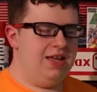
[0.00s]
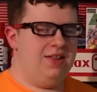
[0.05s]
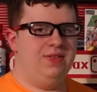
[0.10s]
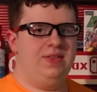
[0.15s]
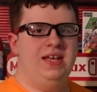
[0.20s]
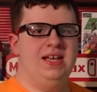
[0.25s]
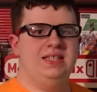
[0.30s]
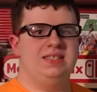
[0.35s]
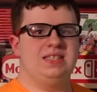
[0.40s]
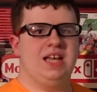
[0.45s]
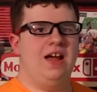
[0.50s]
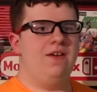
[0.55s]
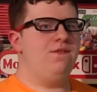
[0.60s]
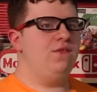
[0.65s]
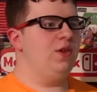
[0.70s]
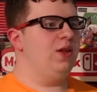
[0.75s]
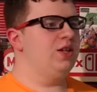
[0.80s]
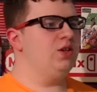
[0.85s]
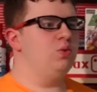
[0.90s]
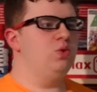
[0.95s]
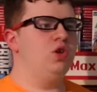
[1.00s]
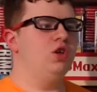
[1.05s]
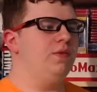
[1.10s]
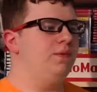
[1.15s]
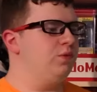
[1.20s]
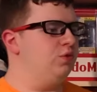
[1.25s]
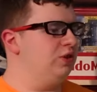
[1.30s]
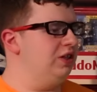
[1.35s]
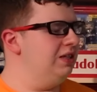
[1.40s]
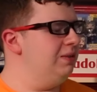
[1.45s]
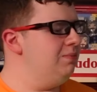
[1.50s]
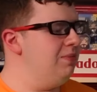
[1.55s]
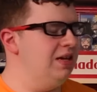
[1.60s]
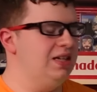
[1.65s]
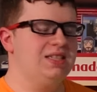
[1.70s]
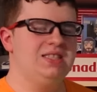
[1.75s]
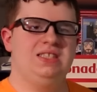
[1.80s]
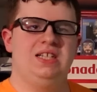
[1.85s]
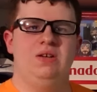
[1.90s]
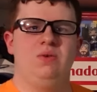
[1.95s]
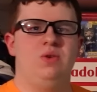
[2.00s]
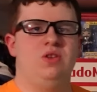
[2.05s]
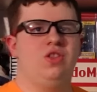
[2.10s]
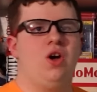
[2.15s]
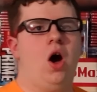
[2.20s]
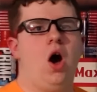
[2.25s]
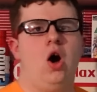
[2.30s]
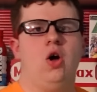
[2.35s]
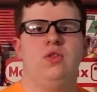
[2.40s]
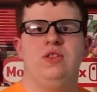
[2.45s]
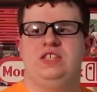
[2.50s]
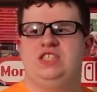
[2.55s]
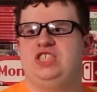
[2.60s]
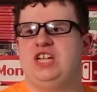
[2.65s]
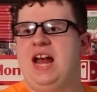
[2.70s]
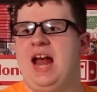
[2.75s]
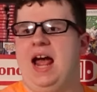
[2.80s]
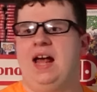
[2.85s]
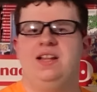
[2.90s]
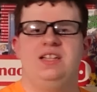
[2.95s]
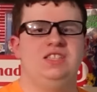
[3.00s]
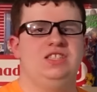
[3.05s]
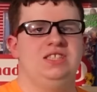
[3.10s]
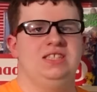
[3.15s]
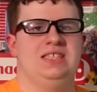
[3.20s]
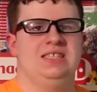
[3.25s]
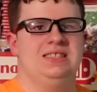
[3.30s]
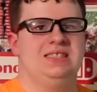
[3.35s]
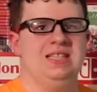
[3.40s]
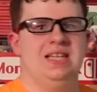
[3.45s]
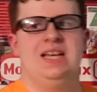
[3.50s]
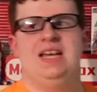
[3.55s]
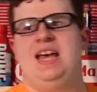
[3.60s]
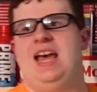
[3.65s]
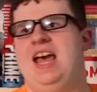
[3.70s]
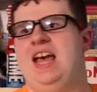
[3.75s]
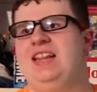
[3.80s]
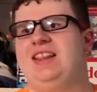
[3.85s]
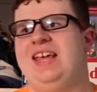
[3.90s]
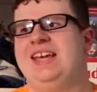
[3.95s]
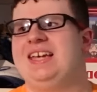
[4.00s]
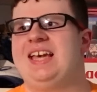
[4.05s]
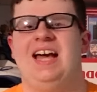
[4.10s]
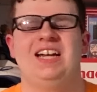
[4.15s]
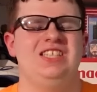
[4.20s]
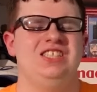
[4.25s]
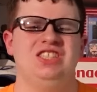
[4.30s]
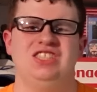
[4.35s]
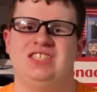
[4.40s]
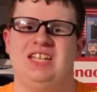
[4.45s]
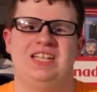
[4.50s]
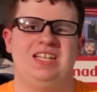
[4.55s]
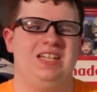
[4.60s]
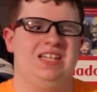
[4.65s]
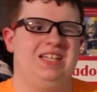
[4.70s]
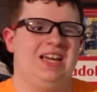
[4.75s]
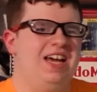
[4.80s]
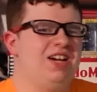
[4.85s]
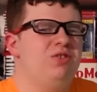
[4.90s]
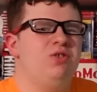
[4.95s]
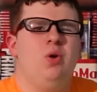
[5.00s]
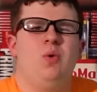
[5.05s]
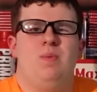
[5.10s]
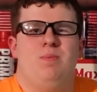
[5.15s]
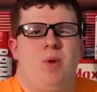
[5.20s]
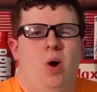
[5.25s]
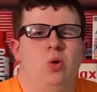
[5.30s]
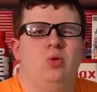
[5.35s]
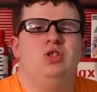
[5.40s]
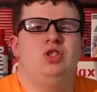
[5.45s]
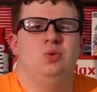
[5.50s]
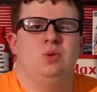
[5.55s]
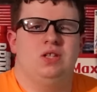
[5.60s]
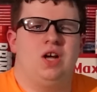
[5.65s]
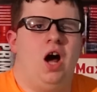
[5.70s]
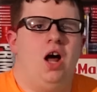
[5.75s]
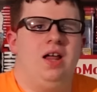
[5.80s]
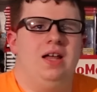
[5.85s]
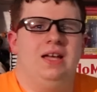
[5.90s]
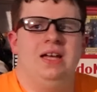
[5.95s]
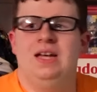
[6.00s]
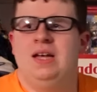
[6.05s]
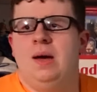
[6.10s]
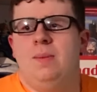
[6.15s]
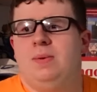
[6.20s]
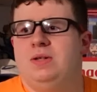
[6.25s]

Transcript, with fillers: This, I feel like you could have remixed it with all the challenges and like kind of just like a, I don't know what mode you would call it,